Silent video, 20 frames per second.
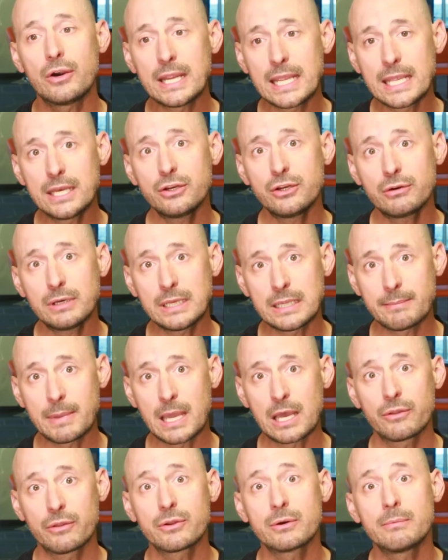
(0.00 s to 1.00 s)
in your
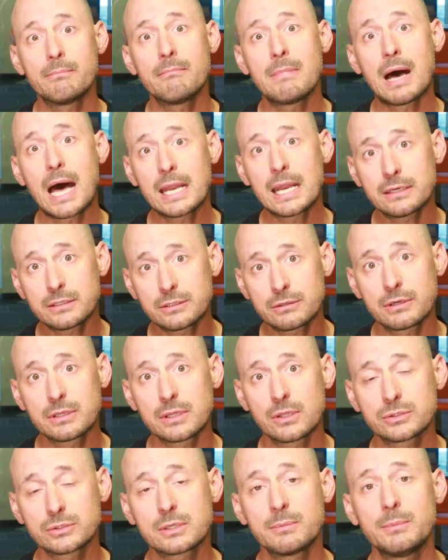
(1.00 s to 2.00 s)
email, they're monitoring
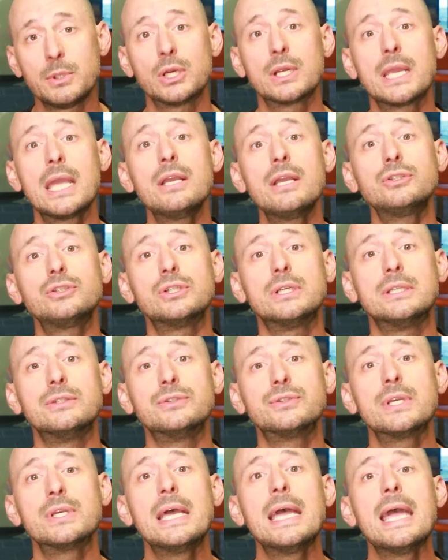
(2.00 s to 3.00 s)
those
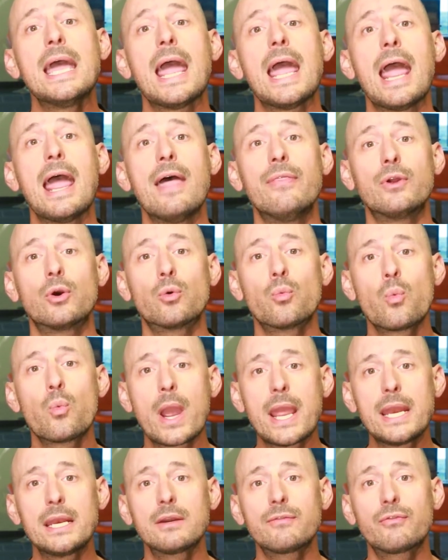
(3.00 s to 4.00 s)
communications, and they're
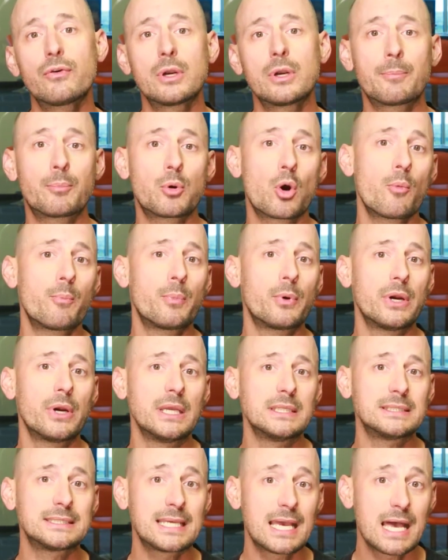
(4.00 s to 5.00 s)
waiting for an
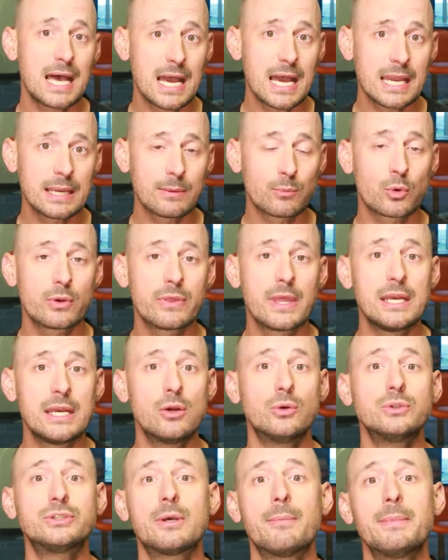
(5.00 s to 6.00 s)
appropriate time where they
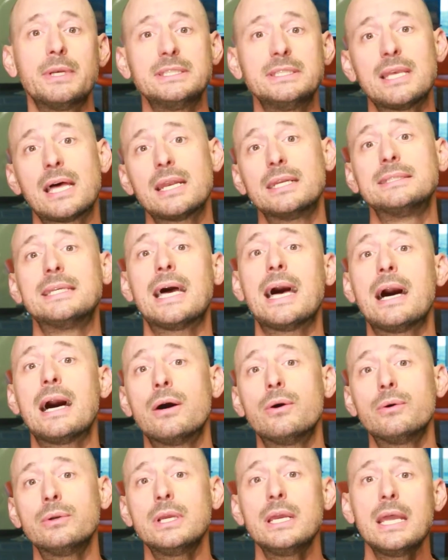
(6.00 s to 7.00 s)
know somebody's out of
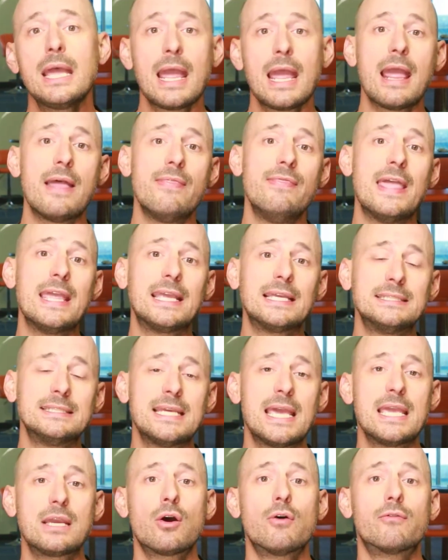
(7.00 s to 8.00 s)
town and they can
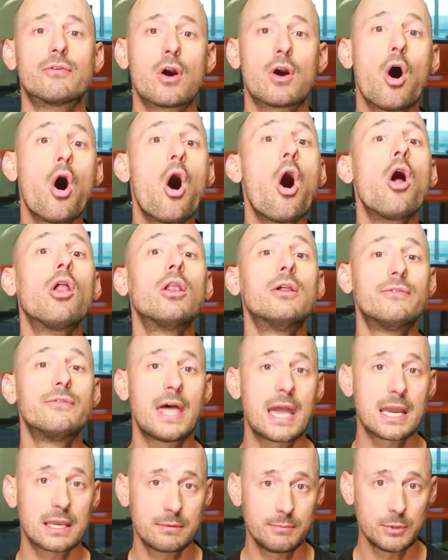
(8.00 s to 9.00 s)
take over all of
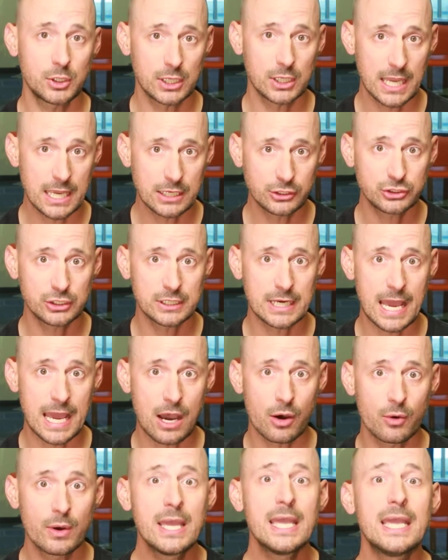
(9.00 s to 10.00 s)
that communication
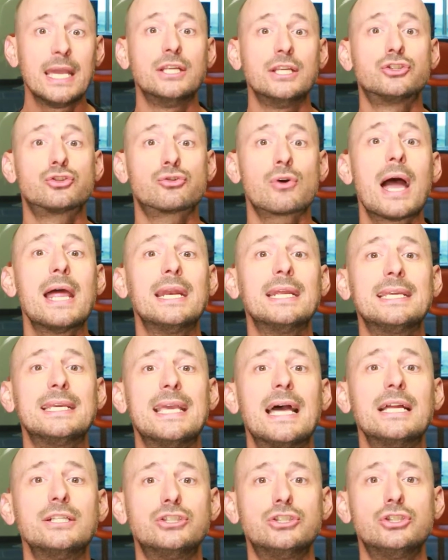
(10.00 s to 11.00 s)
now and try to
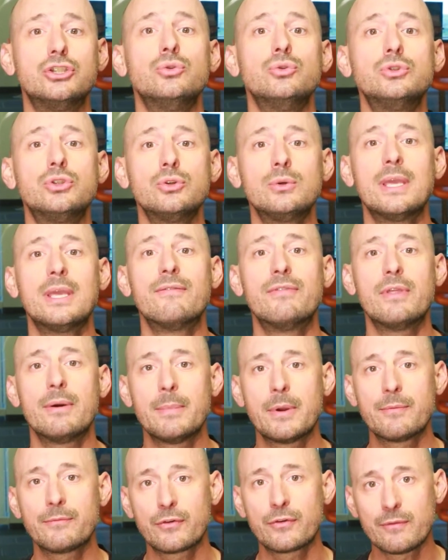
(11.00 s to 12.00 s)
get you to give them
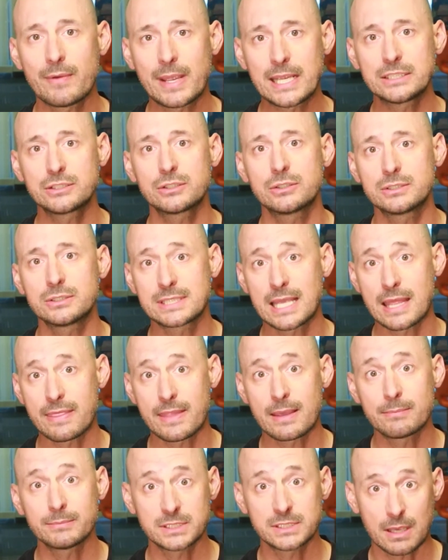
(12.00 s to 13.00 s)
information or send
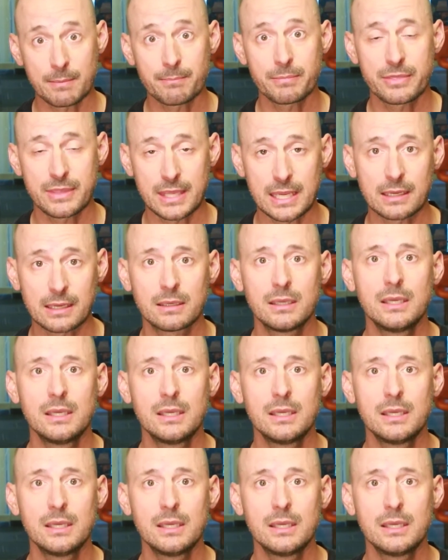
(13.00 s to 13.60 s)
them something.